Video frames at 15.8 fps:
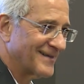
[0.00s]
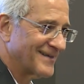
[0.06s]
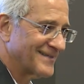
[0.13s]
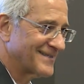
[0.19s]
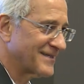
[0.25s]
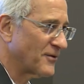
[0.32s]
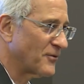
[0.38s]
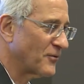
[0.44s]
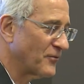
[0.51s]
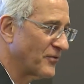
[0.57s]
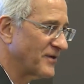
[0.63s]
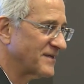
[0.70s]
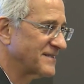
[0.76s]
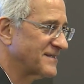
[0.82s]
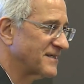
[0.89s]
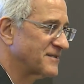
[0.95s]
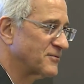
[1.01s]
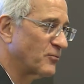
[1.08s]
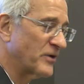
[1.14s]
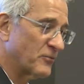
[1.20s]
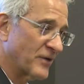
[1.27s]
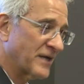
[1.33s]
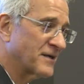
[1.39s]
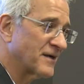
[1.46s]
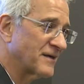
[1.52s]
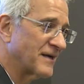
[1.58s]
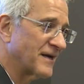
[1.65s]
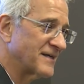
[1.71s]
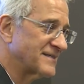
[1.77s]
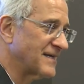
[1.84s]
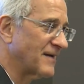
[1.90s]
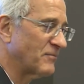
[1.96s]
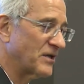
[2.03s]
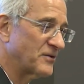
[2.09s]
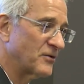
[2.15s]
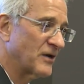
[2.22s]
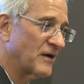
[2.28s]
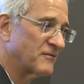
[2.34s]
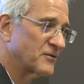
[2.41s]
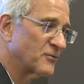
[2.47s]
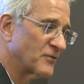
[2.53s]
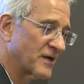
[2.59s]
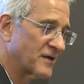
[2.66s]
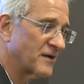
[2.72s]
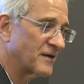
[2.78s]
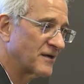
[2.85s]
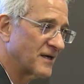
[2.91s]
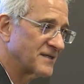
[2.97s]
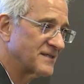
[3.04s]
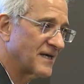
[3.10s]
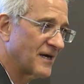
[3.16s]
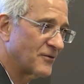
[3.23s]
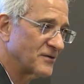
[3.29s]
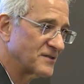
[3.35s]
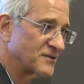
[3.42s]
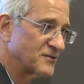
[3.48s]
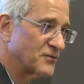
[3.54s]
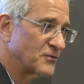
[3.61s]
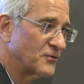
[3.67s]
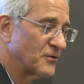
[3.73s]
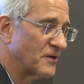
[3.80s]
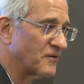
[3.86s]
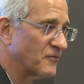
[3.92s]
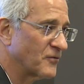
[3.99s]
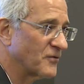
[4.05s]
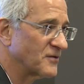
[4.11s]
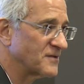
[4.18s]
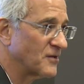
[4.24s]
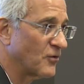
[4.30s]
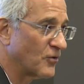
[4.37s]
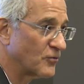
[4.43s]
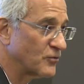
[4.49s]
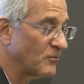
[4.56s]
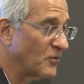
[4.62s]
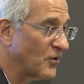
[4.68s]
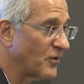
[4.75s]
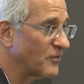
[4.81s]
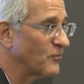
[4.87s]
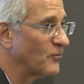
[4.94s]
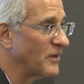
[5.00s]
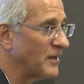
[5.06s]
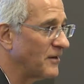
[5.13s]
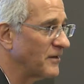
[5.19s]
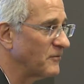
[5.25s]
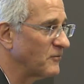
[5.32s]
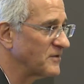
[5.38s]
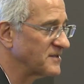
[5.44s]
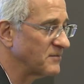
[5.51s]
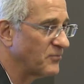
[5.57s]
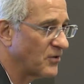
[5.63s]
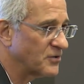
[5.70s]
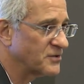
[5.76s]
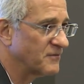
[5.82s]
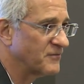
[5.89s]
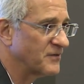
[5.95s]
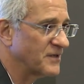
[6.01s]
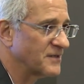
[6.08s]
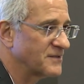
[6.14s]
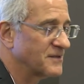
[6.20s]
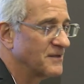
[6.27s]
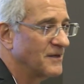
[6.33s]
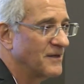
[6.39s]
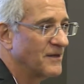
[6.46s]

So there's this, we recognize that, but you have to recognize ours too. And of course, the Holodomor, well, it was the Bolsheviks.